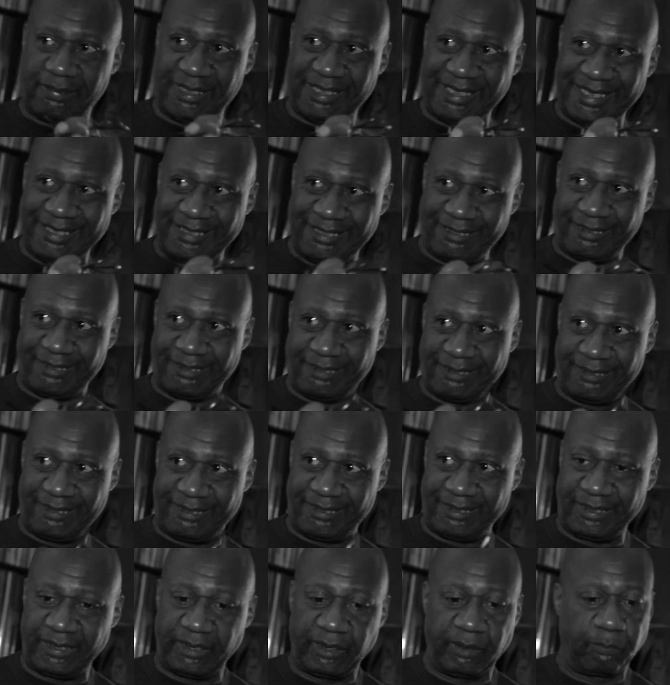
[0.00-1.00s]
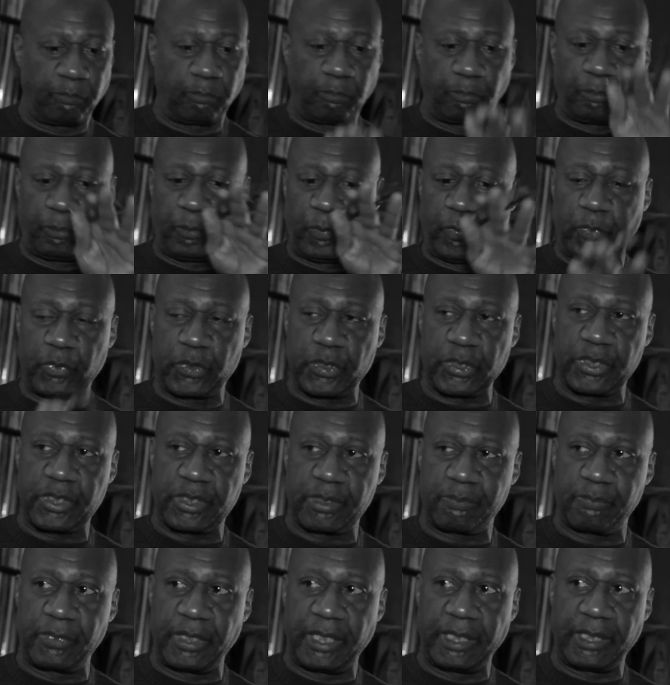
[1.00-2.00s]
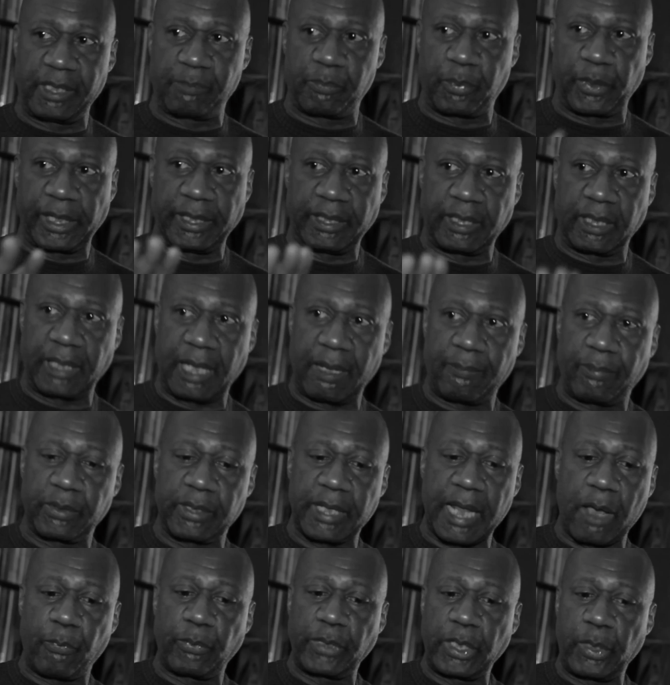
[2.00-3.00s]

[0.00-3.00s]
into being through vibrating. After